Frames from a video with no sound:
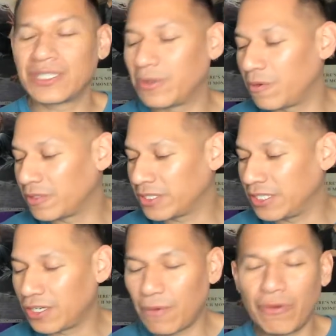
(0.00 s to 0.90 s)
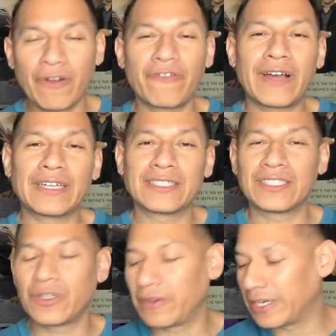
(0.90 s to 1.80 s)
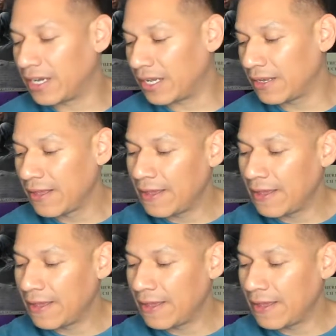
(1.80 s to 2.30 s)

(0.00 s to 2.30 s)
whole stinker profiles is going on.